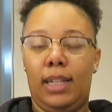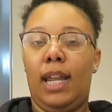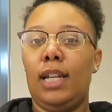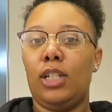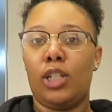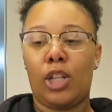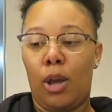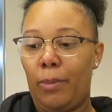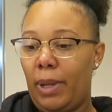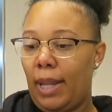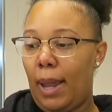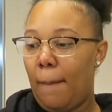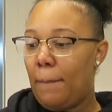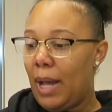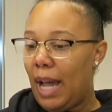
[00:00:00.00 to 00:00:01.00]
they just gonna be
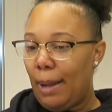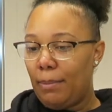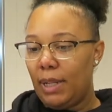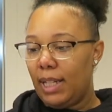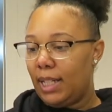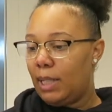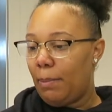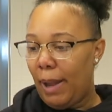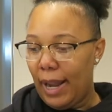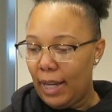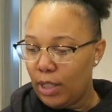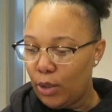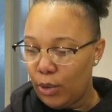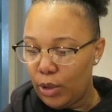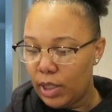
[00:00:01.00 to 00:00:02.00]
getting popped and
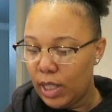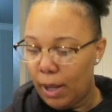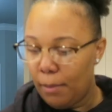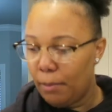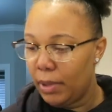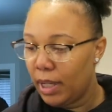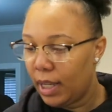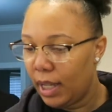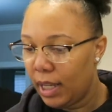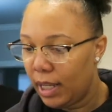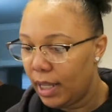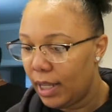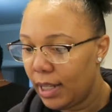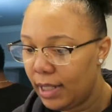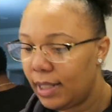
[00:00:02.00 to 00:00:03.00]
spanked or something
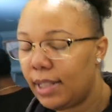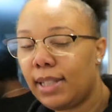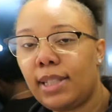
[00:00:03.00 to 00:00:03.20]
because